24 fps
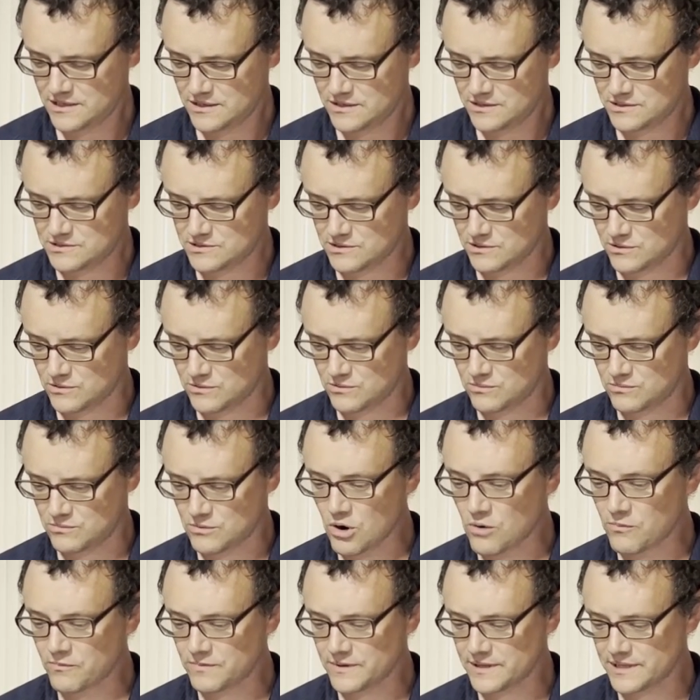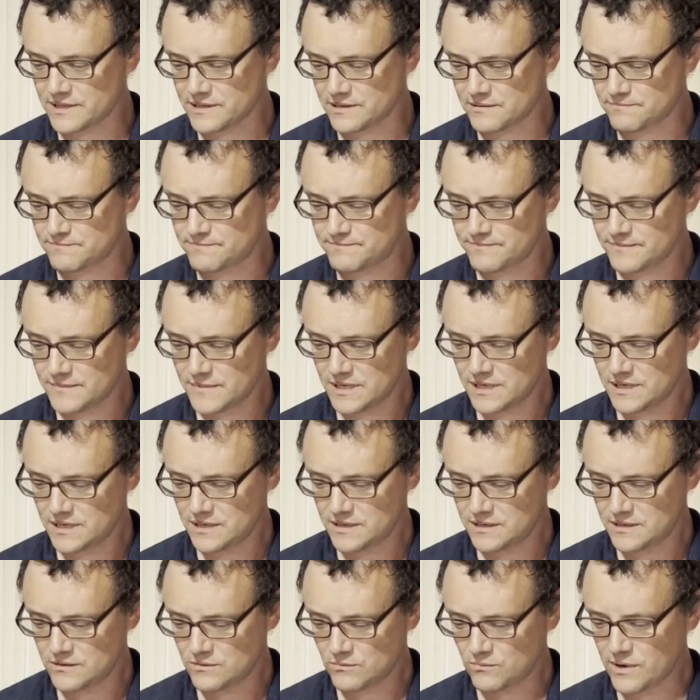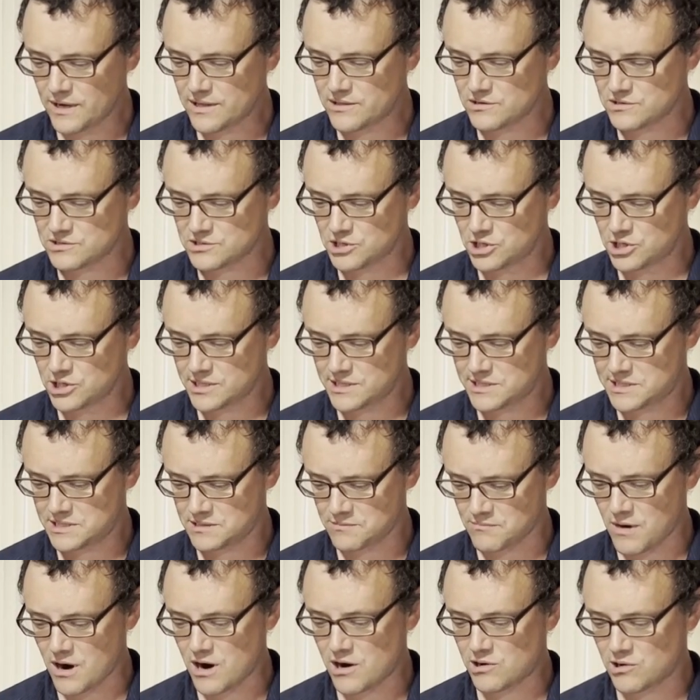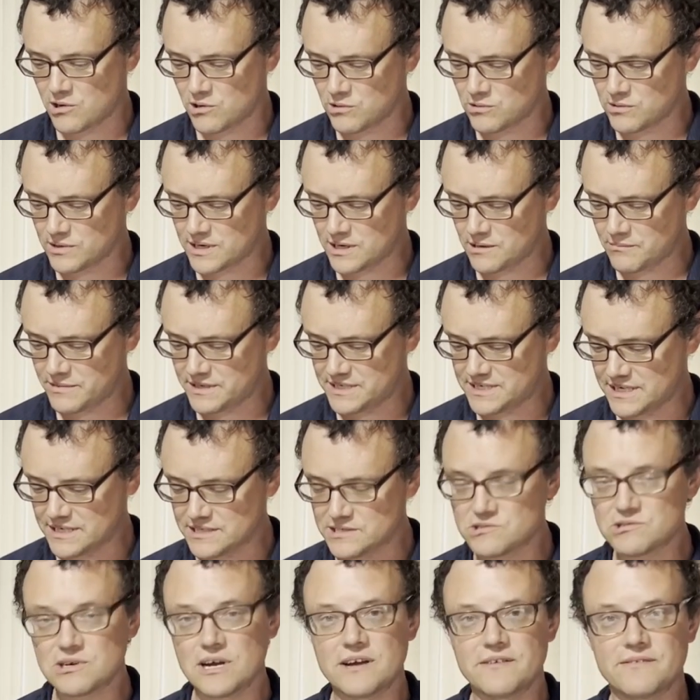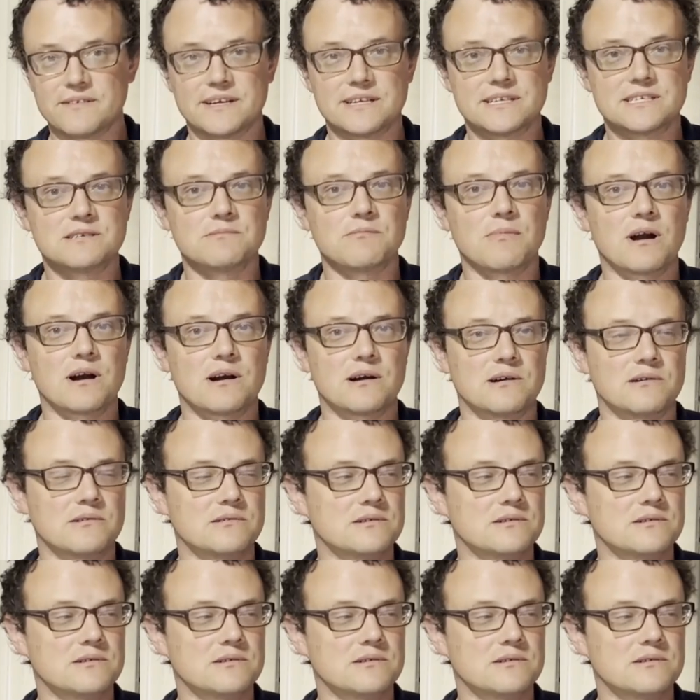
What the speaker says: So hopefully the weather's good tomorrow and I'll be test driving it tomorrow.